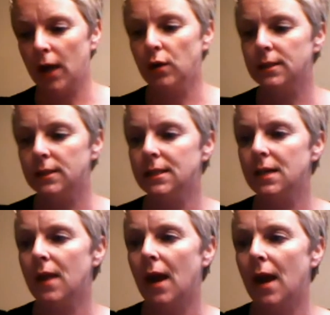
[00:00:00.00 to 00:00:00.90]
and you can
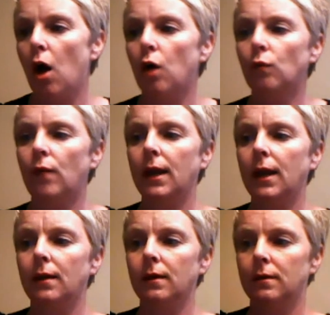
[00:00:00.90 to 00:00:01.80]
see that I
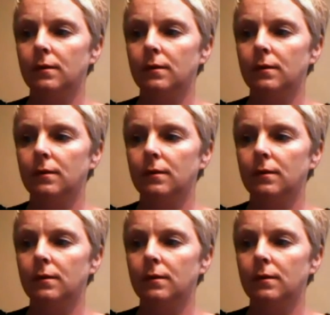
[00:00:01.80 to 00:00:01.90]
already